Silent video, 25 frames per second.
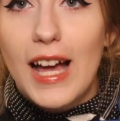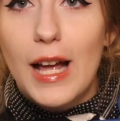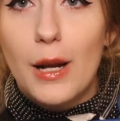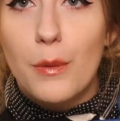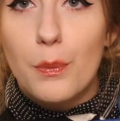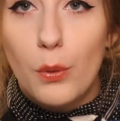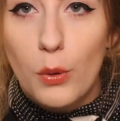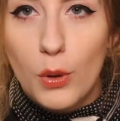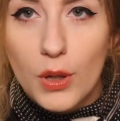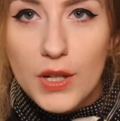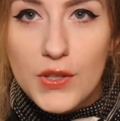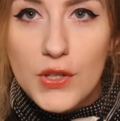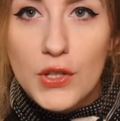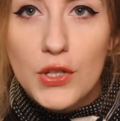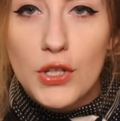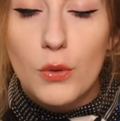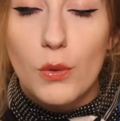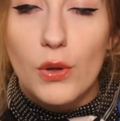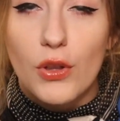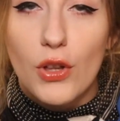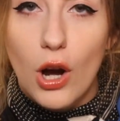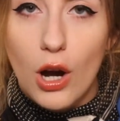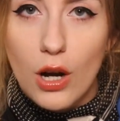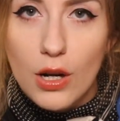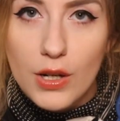and poison you
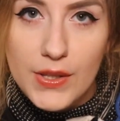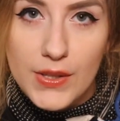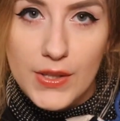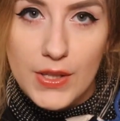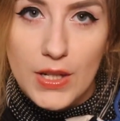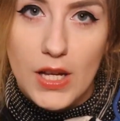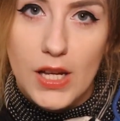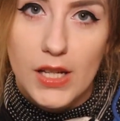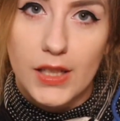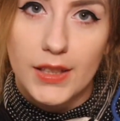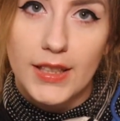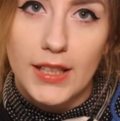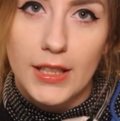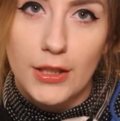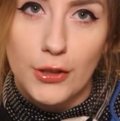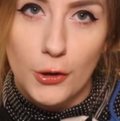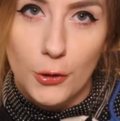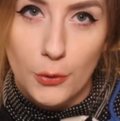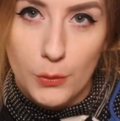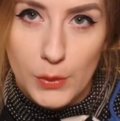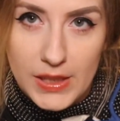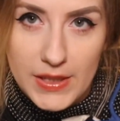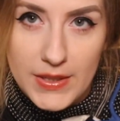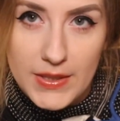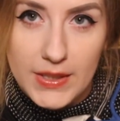with arsenic in
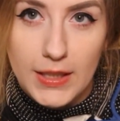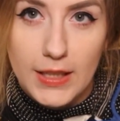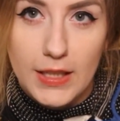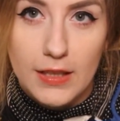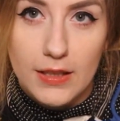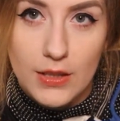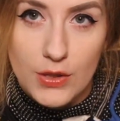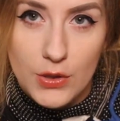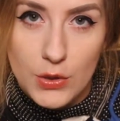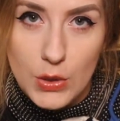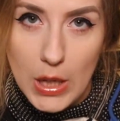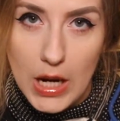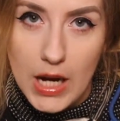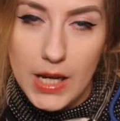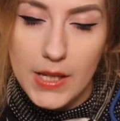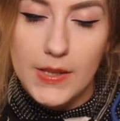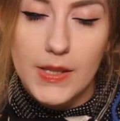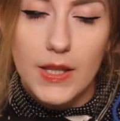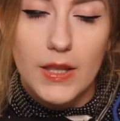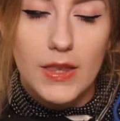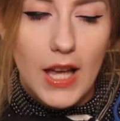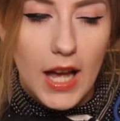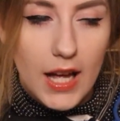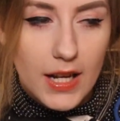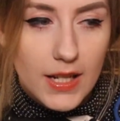your whiskey in this dress.
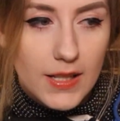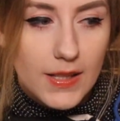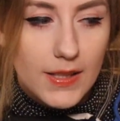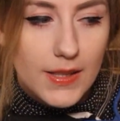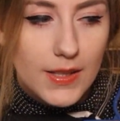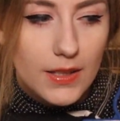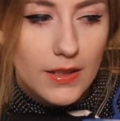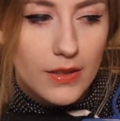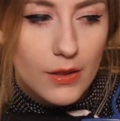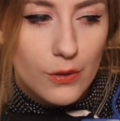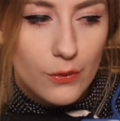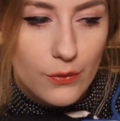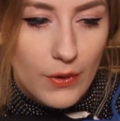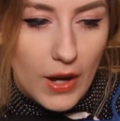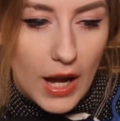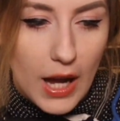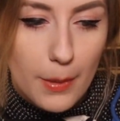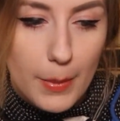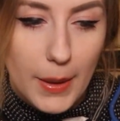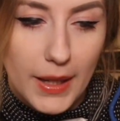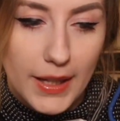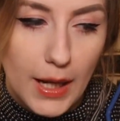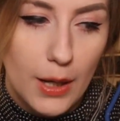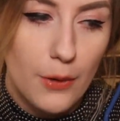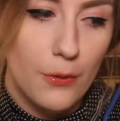That is the
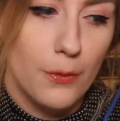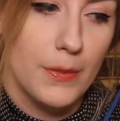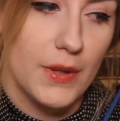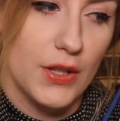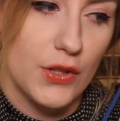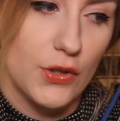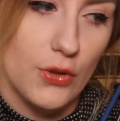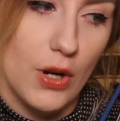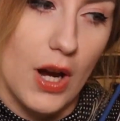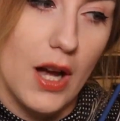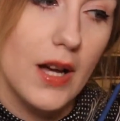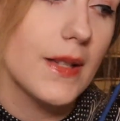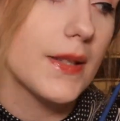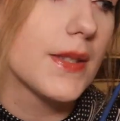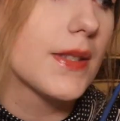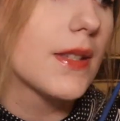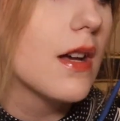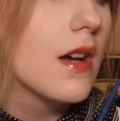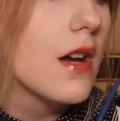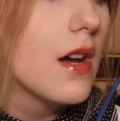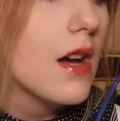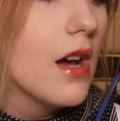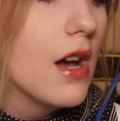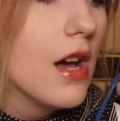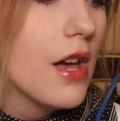vibe I get from this dress.
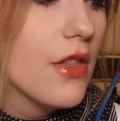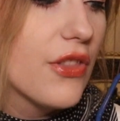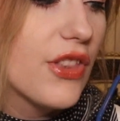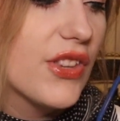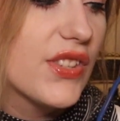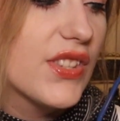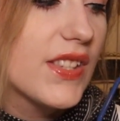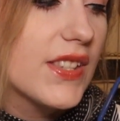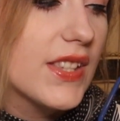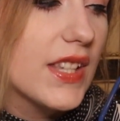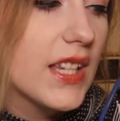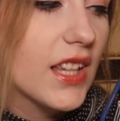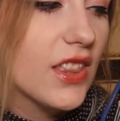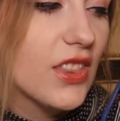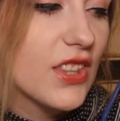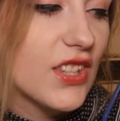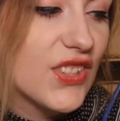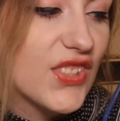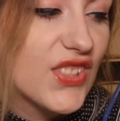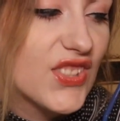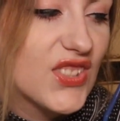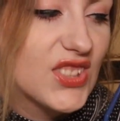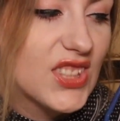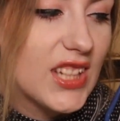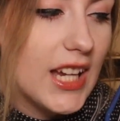This is like the
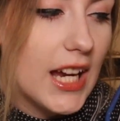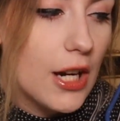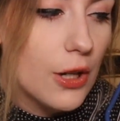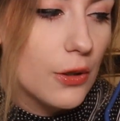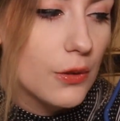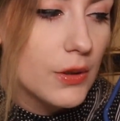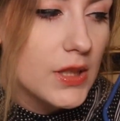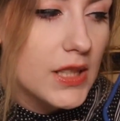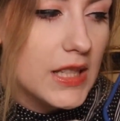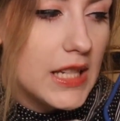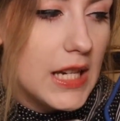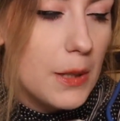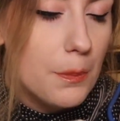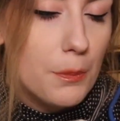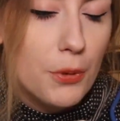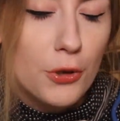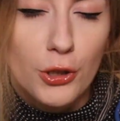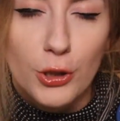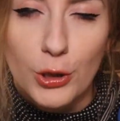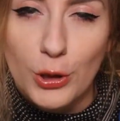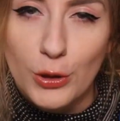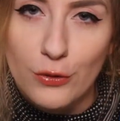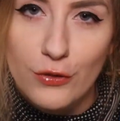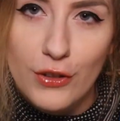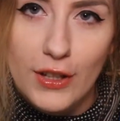scarily
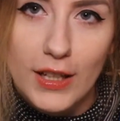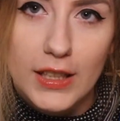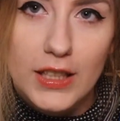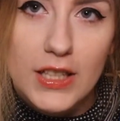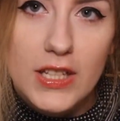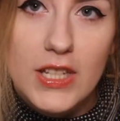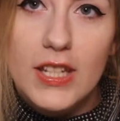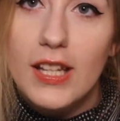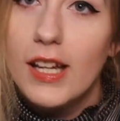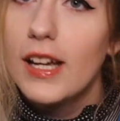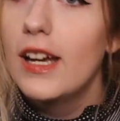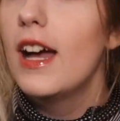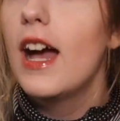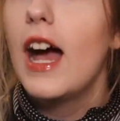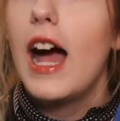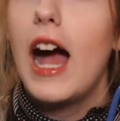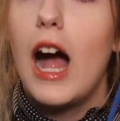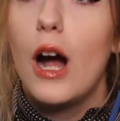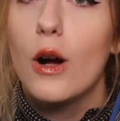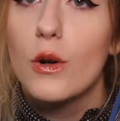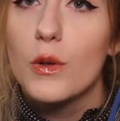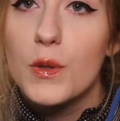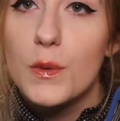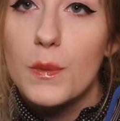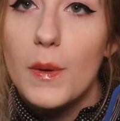perfect
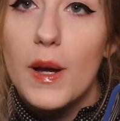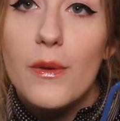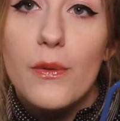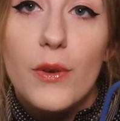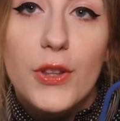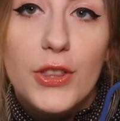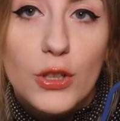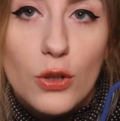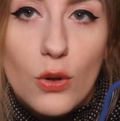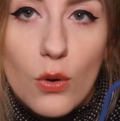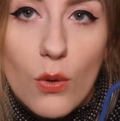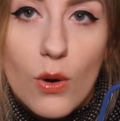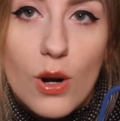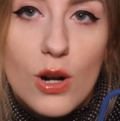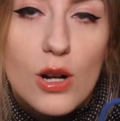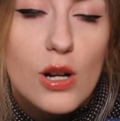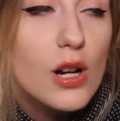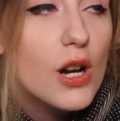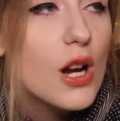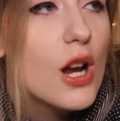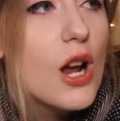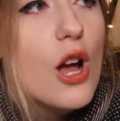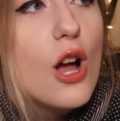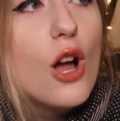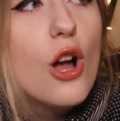housewife on the
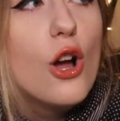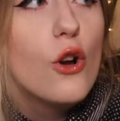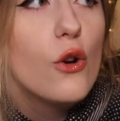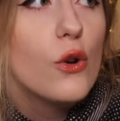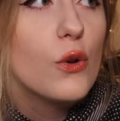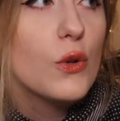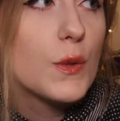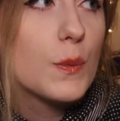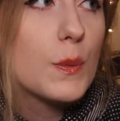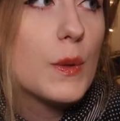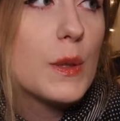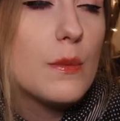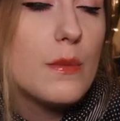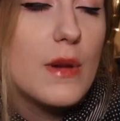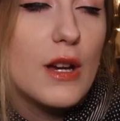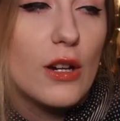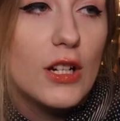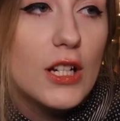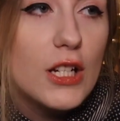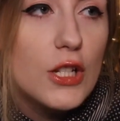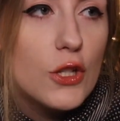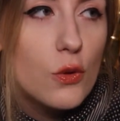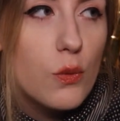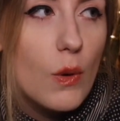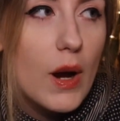corner who's been
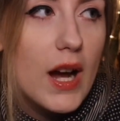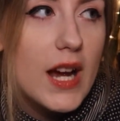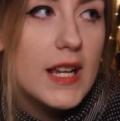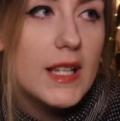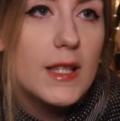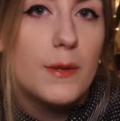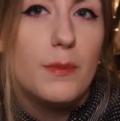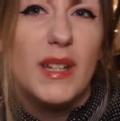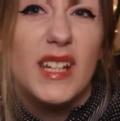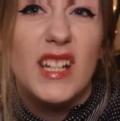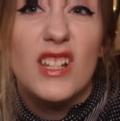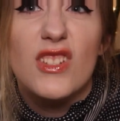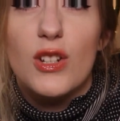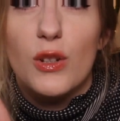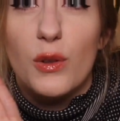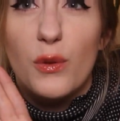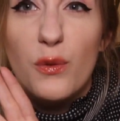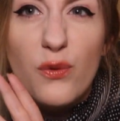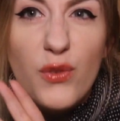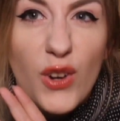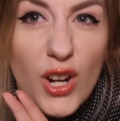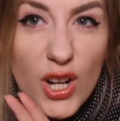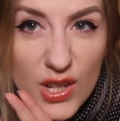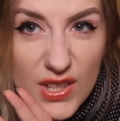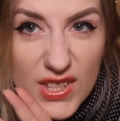married twice because her
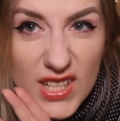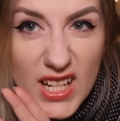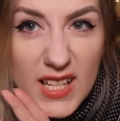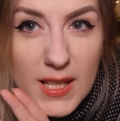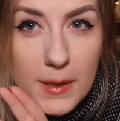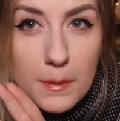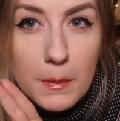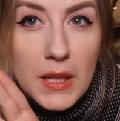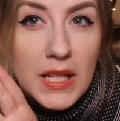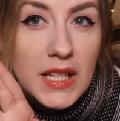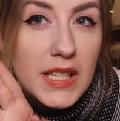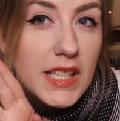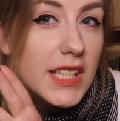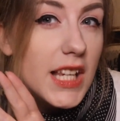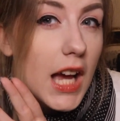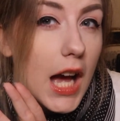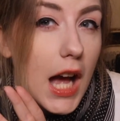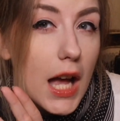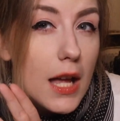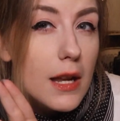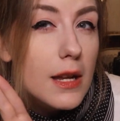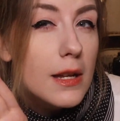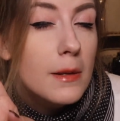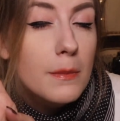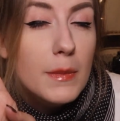first husband
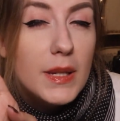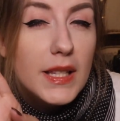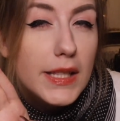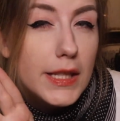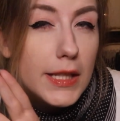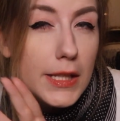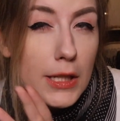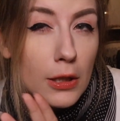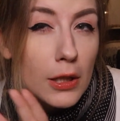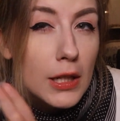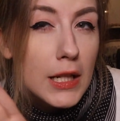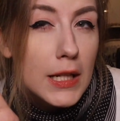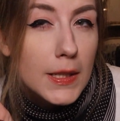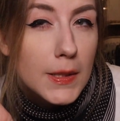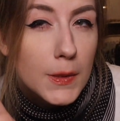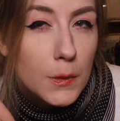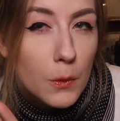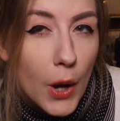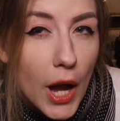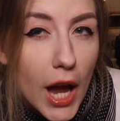died in a mysterious